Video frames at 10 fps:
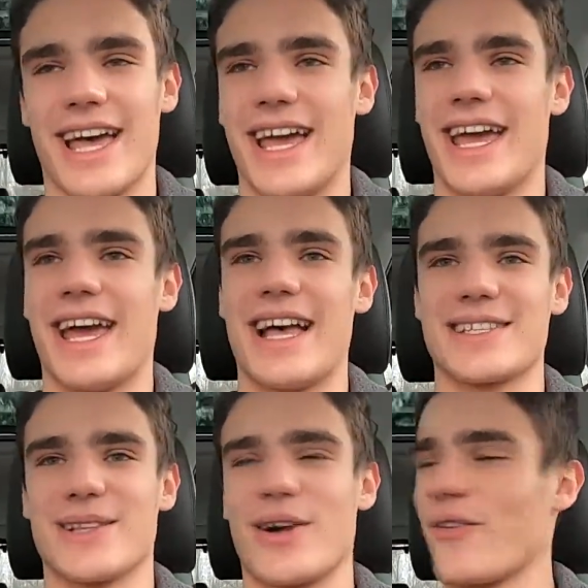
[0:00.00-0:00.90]
It has
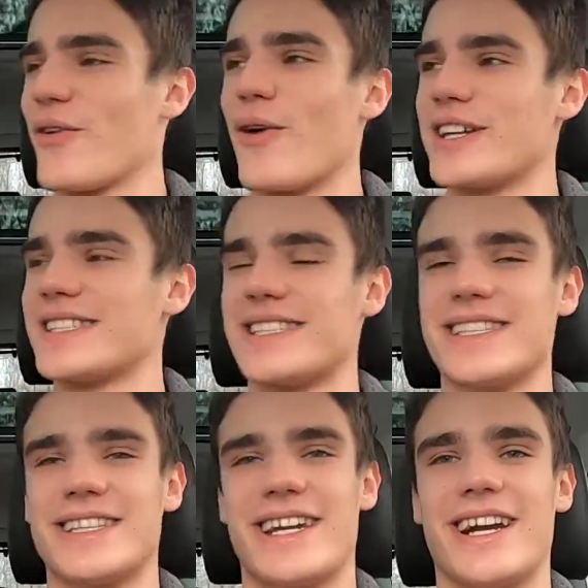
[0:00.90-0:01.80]
a lot of horses
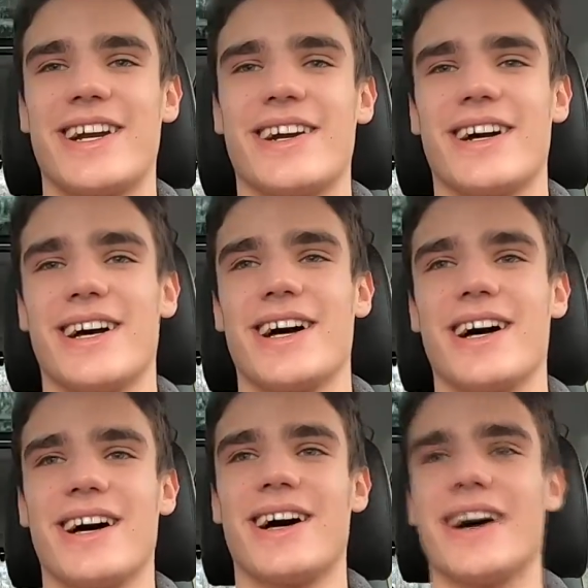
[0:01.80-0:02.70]
in there.
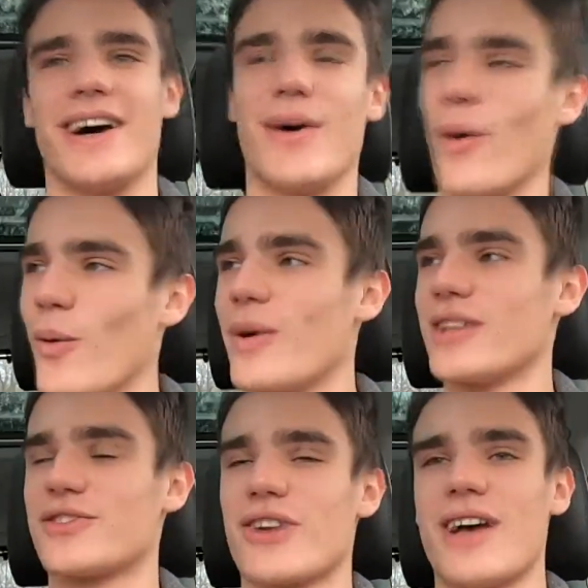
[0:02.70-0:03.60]
All-wheel
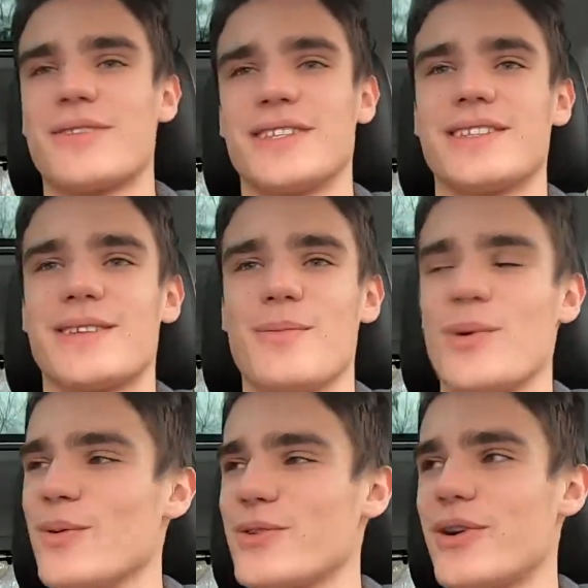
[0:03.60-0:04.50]
drive system
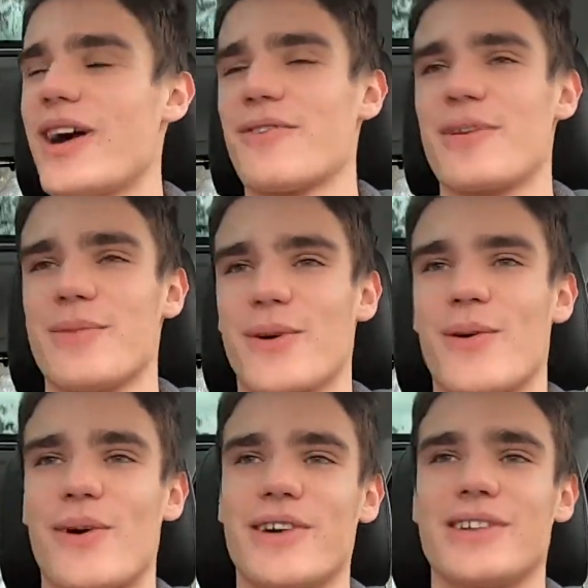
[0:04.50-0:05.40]
pulls you out from the
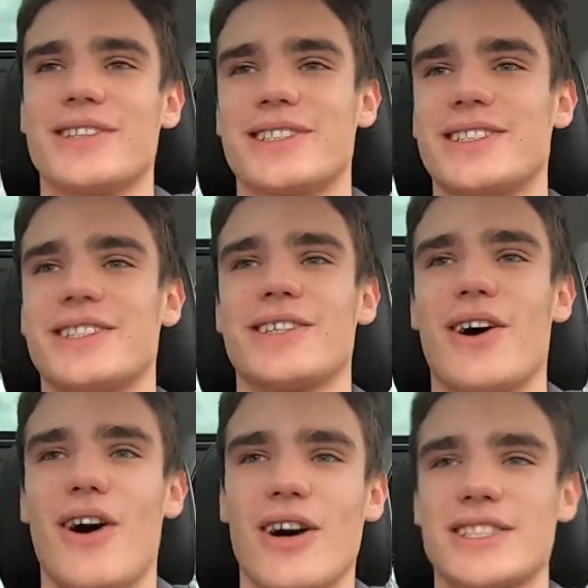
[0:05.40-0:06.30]
corners
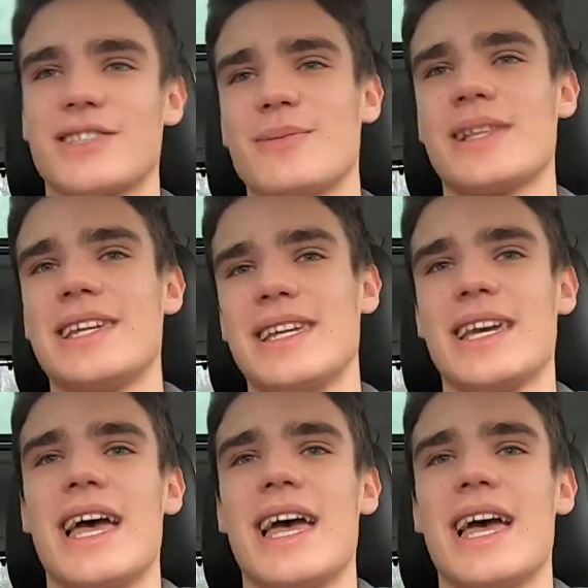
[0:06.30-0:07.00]
awesomely.